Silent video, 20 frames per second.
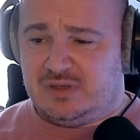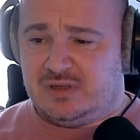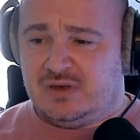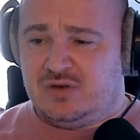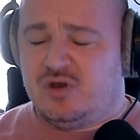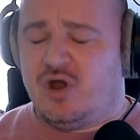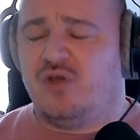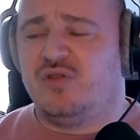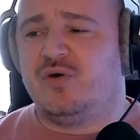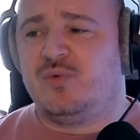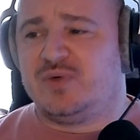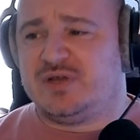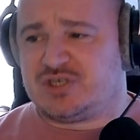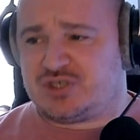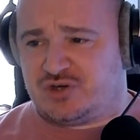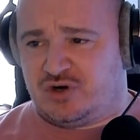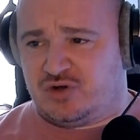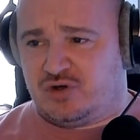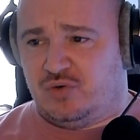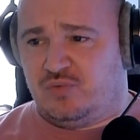Not that we
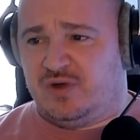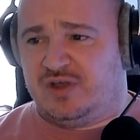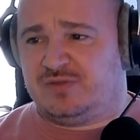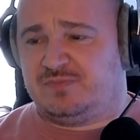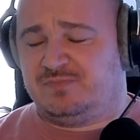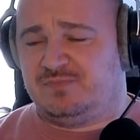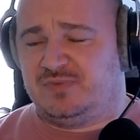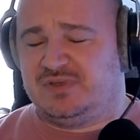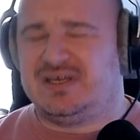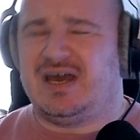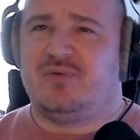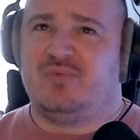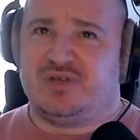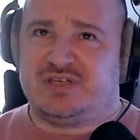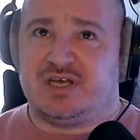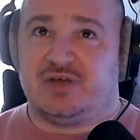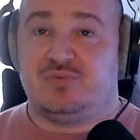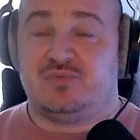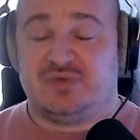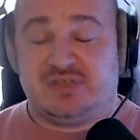struggle with. Yeah, we
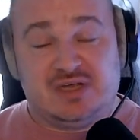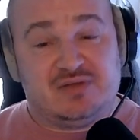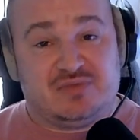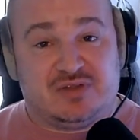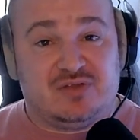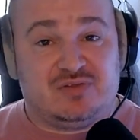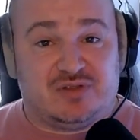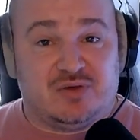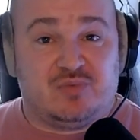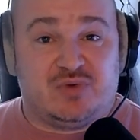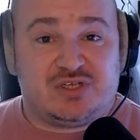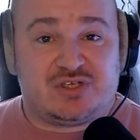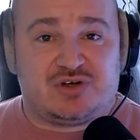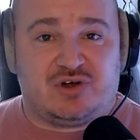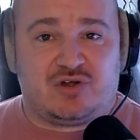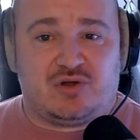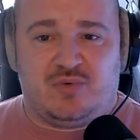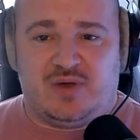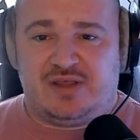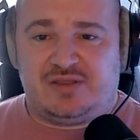do. Yeah, that we
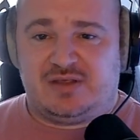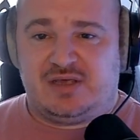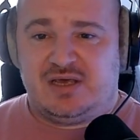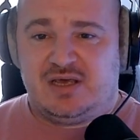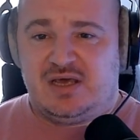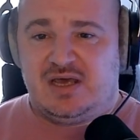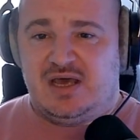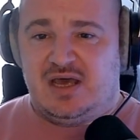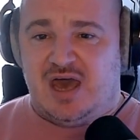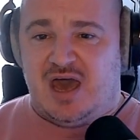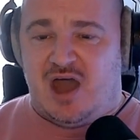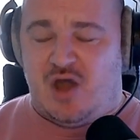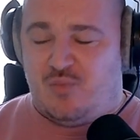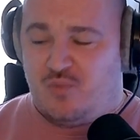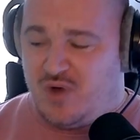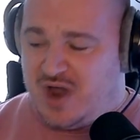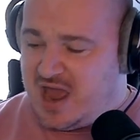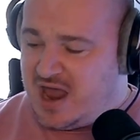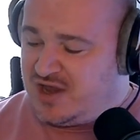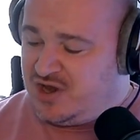struggle with.
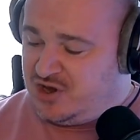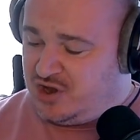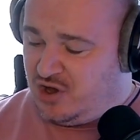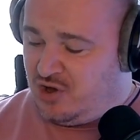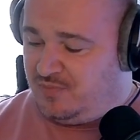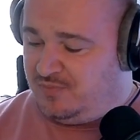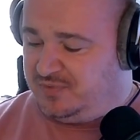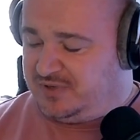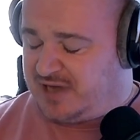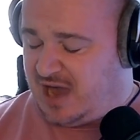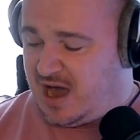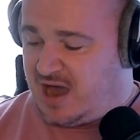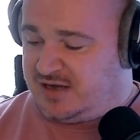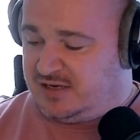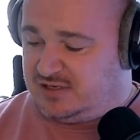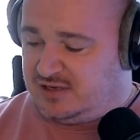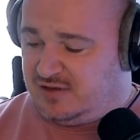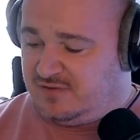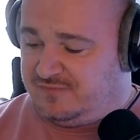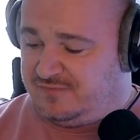And we end up
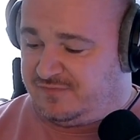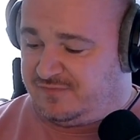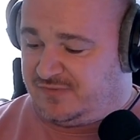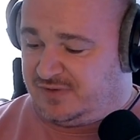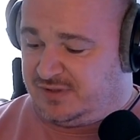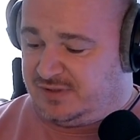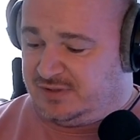kind of